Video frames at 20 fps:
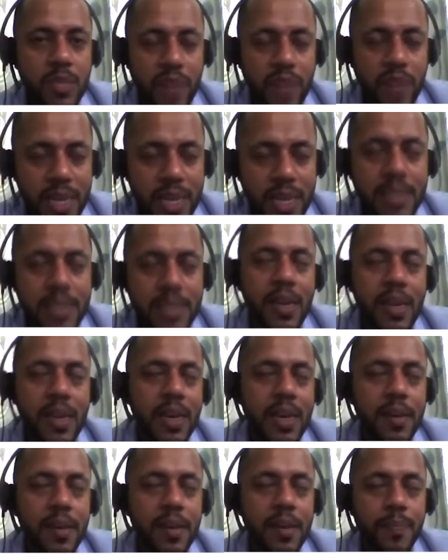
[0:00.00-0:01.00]
very
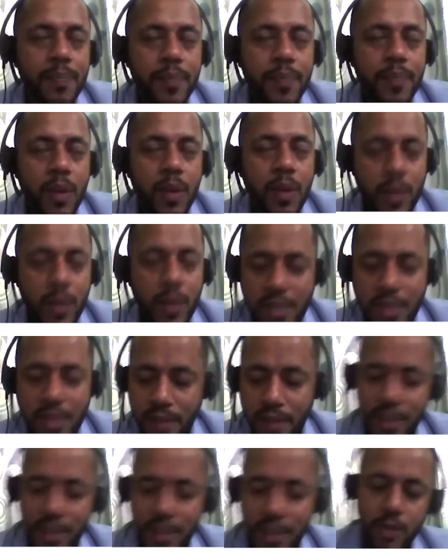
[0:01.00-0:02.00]
easily once they
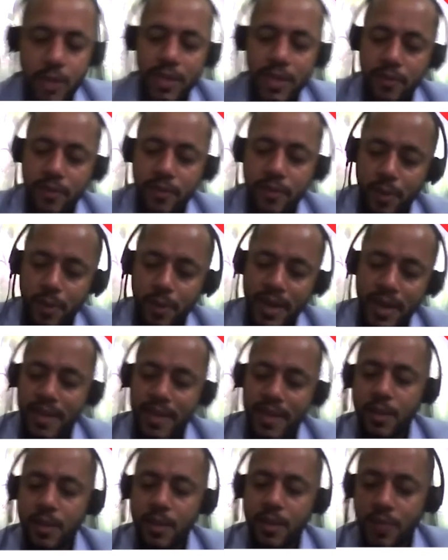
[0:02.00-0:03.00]
have graduated from Acadia
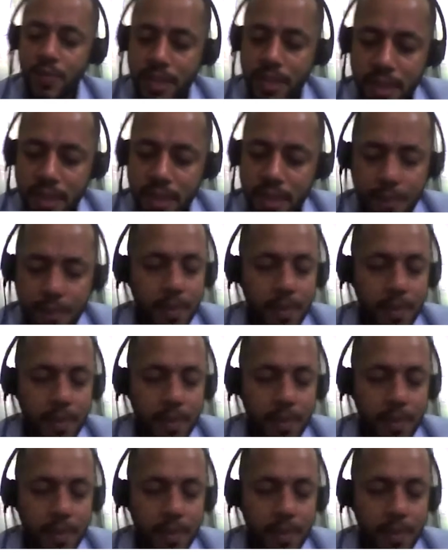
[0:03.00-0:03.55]
University.